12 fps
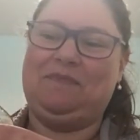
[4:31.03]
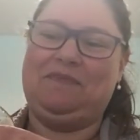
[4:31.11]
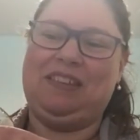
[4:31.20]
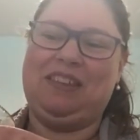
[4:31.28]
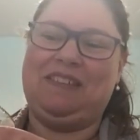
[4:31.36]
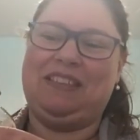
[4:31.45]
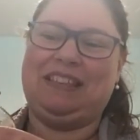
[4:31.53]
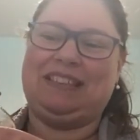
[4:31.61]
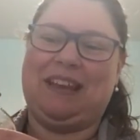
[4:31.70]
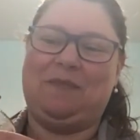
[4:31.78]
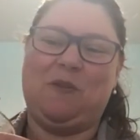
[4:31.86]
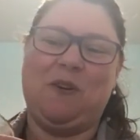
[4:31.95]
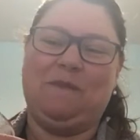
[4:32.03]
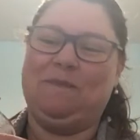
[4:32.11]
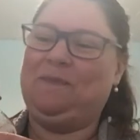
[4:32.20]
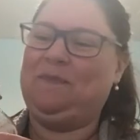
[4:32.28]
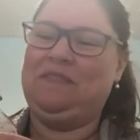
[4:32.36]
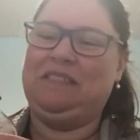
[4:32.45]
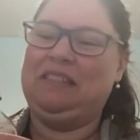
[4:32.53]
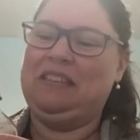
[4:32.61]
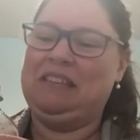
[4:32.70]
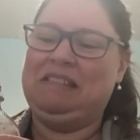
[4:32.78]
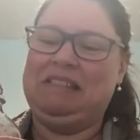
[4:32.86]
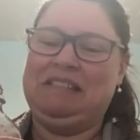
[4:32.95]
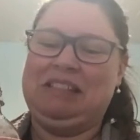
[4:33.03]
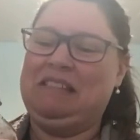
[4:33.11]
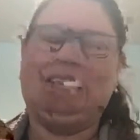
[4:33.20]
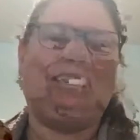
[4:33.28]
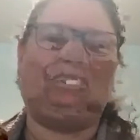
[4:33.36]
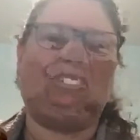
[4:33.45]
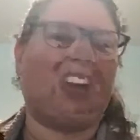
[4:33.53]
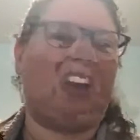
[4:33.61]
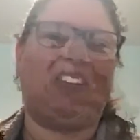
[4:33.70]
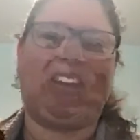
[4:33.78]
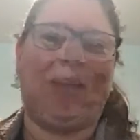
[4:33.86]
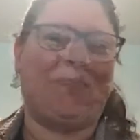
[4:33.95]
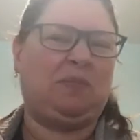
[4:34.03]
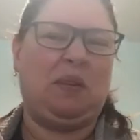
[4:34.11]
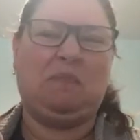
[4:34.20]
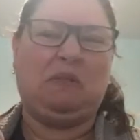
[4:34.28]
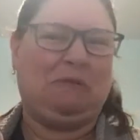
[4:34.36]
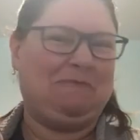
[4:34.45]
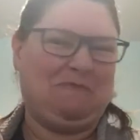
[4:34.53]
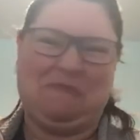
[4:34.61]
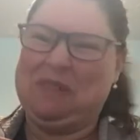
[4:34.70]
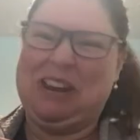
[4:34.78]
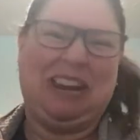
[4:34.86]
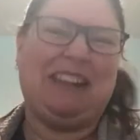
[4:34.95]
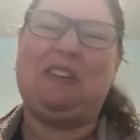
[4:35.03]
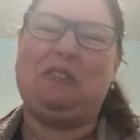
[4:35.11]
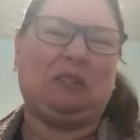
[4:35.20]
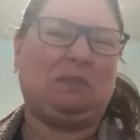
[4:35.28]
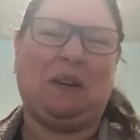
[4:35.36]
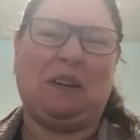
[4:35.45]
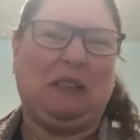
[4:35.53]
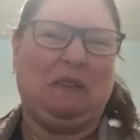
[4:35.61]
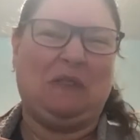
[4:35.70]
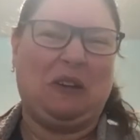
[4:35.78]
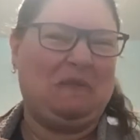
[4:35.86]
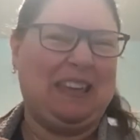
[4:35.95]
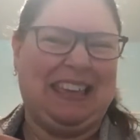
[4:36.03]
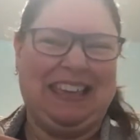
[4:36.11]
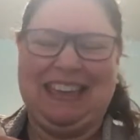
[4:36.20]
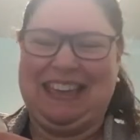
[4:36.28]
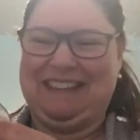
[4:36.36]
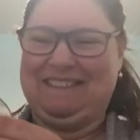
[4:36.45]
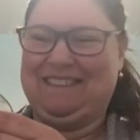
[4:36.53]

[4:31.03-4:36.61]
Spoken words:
You know what, let's add more. These are dark times, people. We need all the sparkly fun we can get.